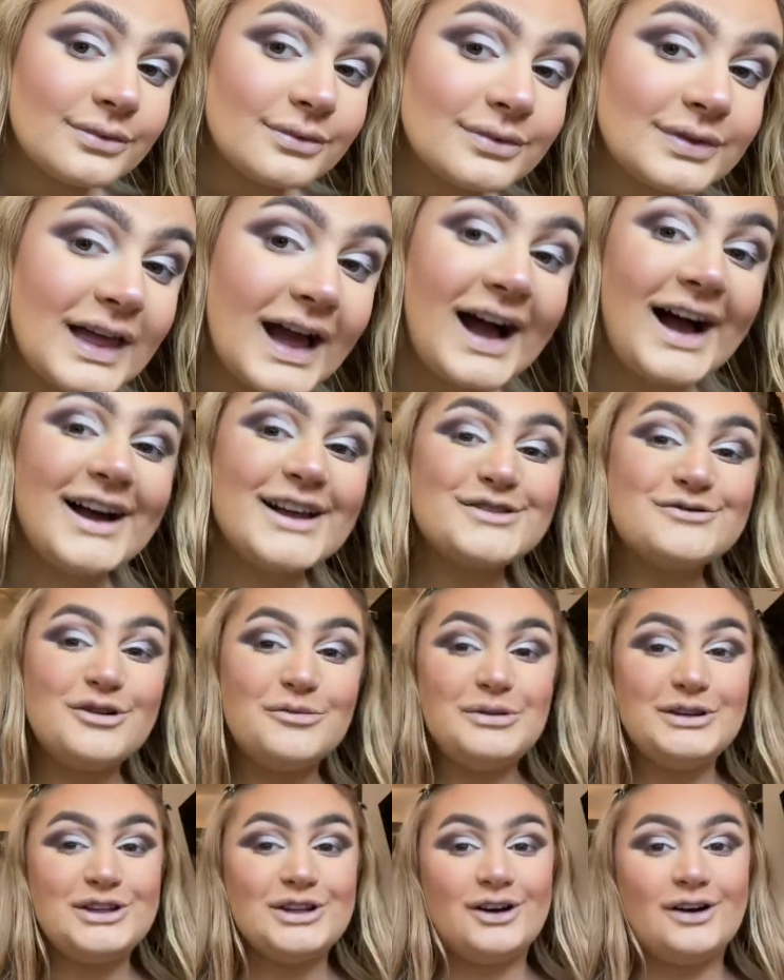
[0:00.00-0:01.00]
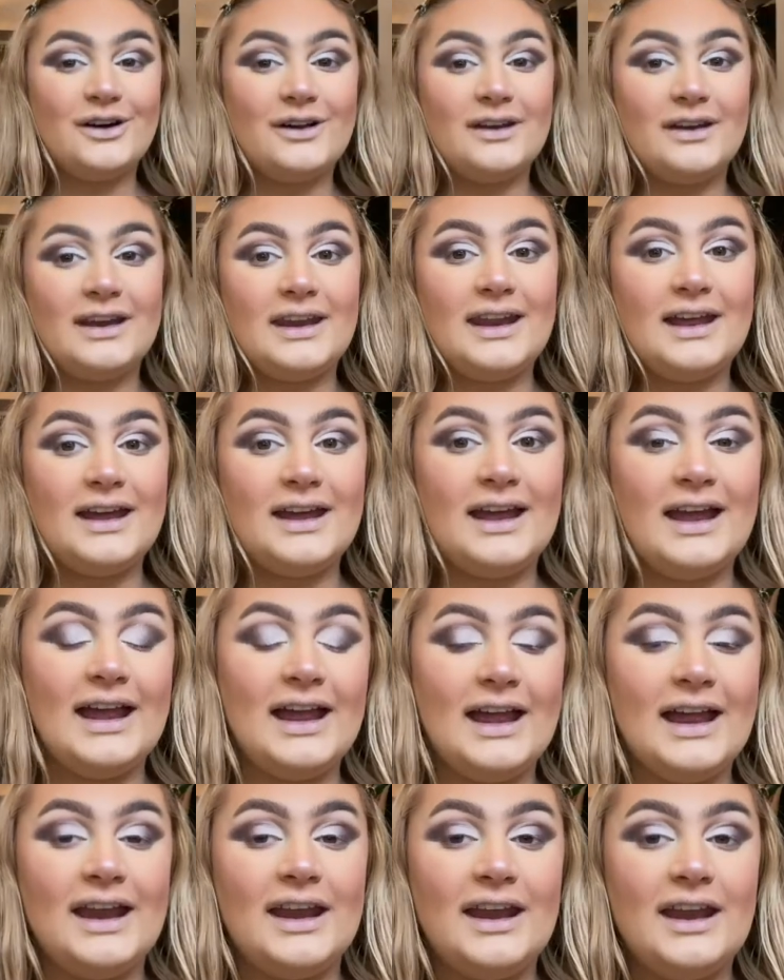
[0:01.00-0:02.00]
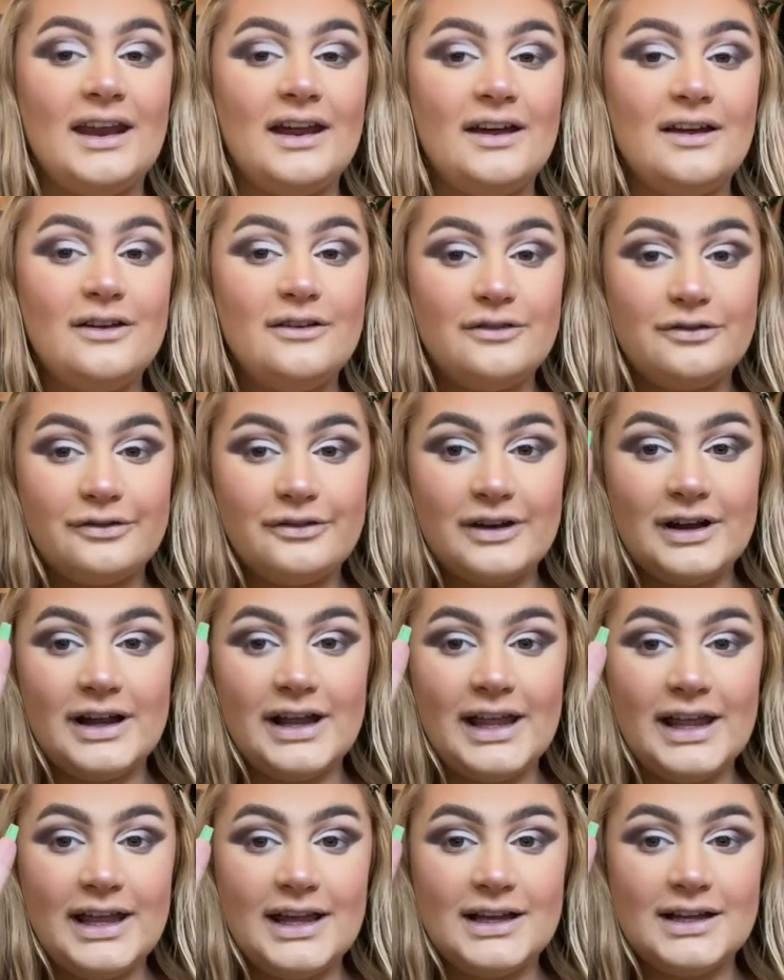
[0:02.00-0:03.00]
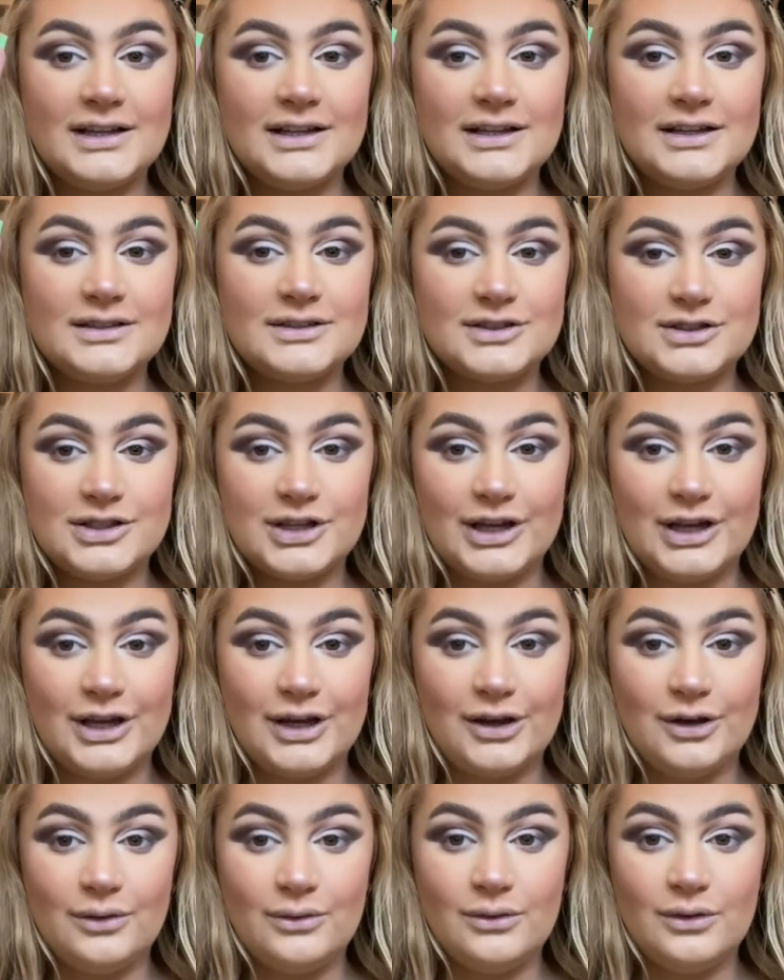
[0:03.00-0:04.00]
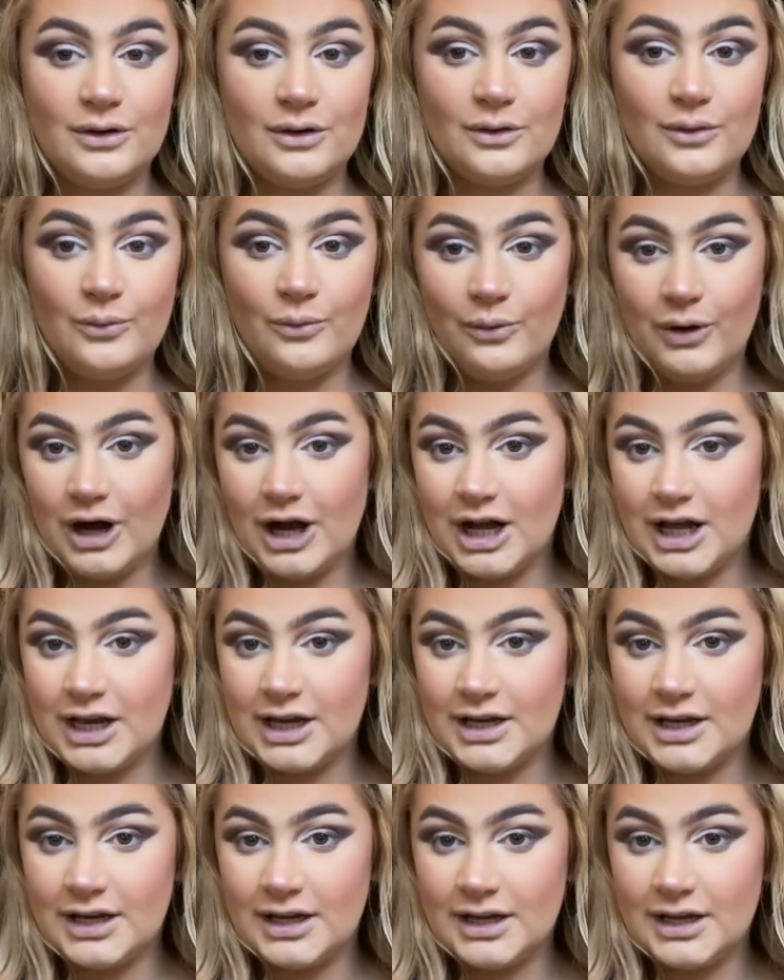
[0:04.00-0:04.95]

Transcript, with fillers: the eyes will be done in three, two, one.